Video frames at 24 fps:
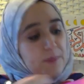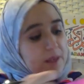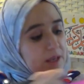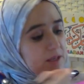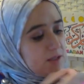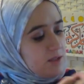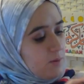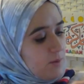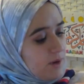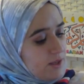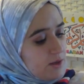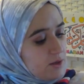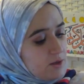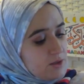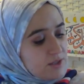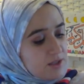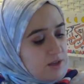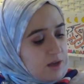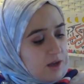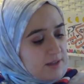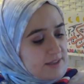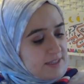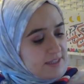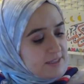So when you're
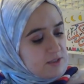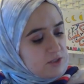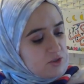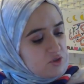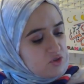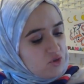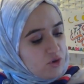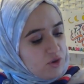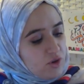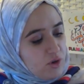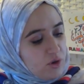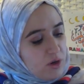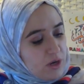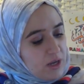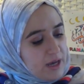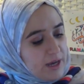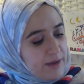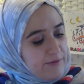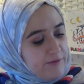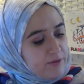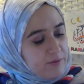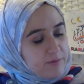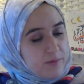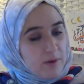starting to draw your
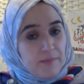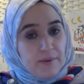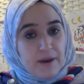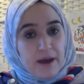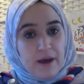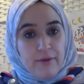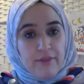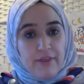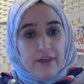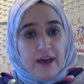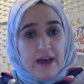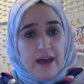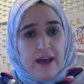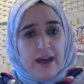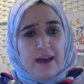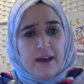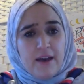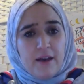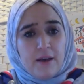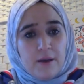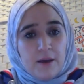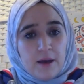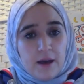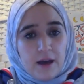line from about there,
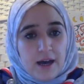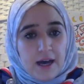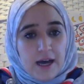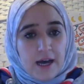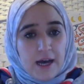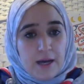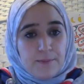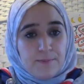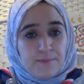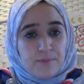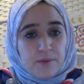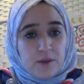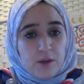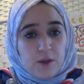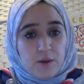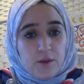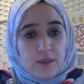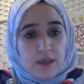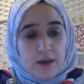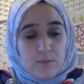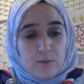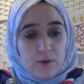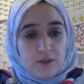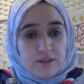you
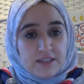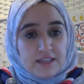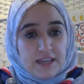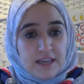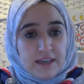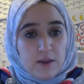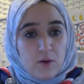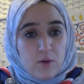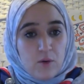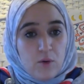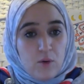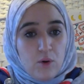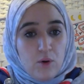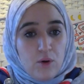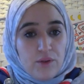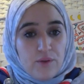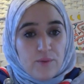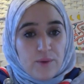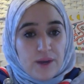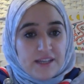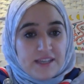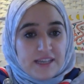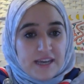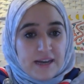then want to take it all the
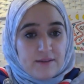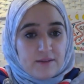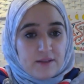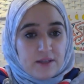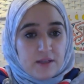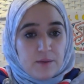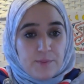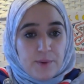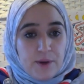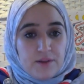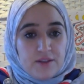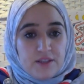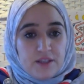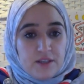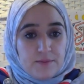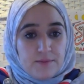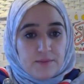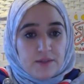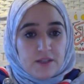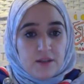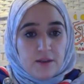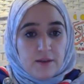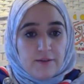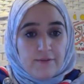way down to the bottom,
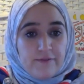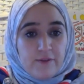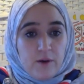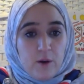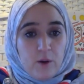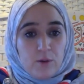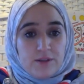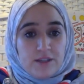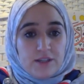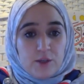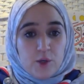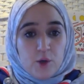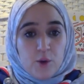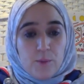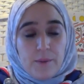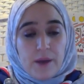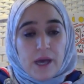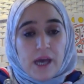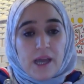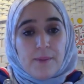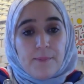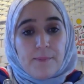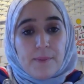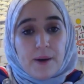to the fold in your
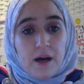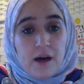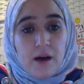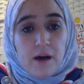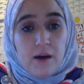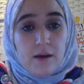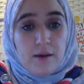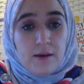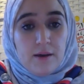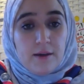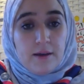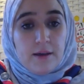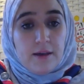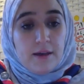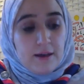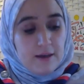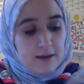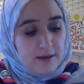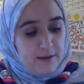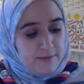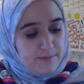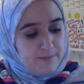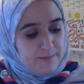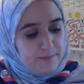paper.
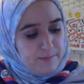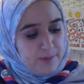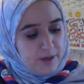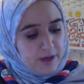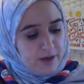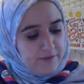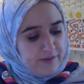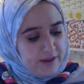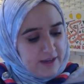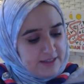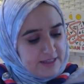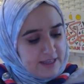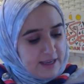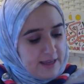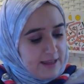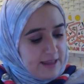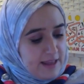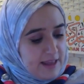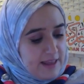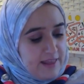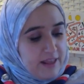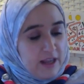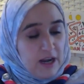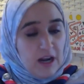Perfect. And
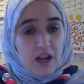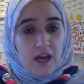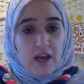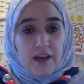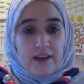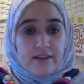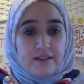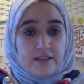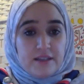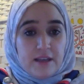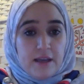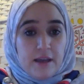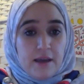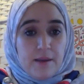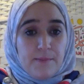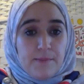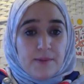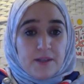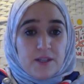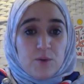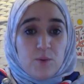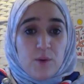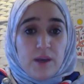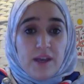then the lines in
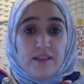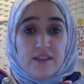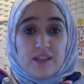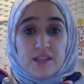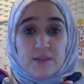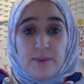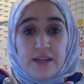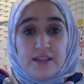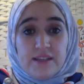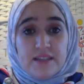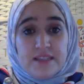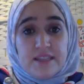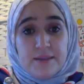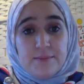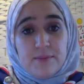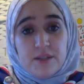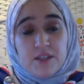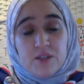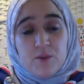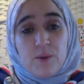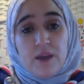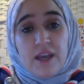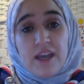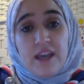between, the spaces in
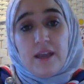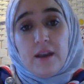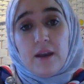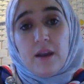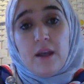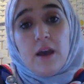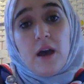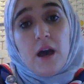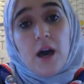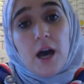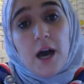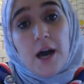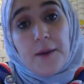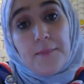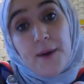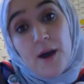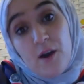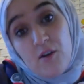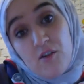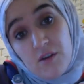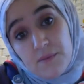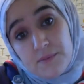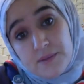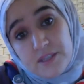between,
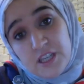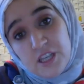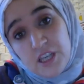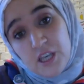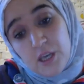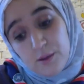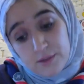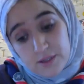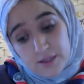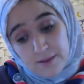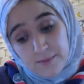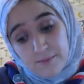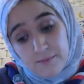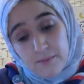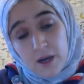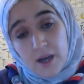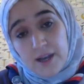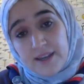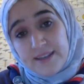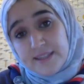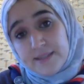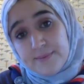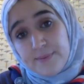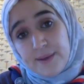are up to you. So
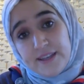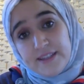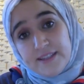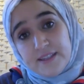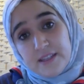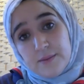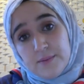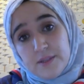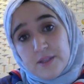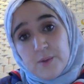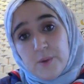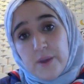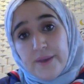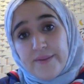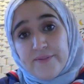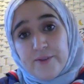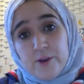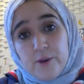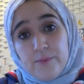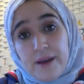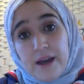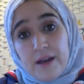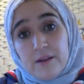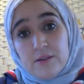my spaces in between are
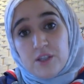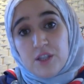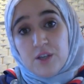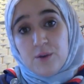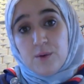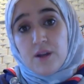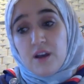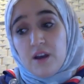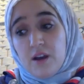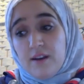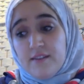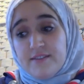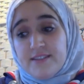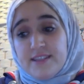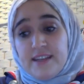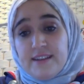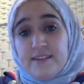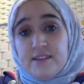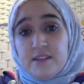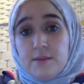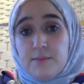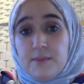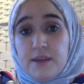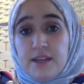about 2.5
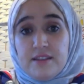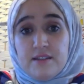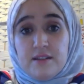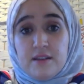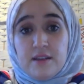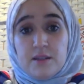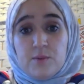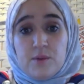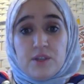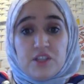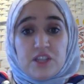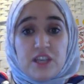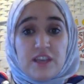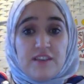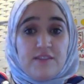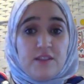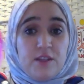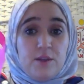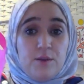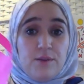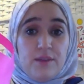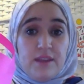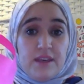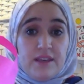centimeters, which gives
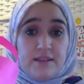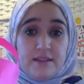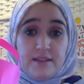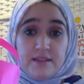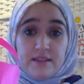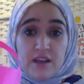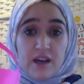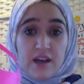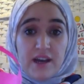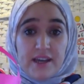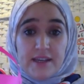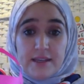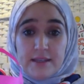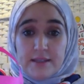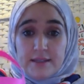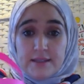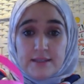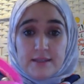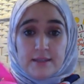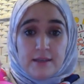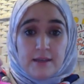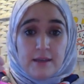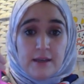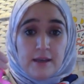you this
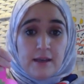size.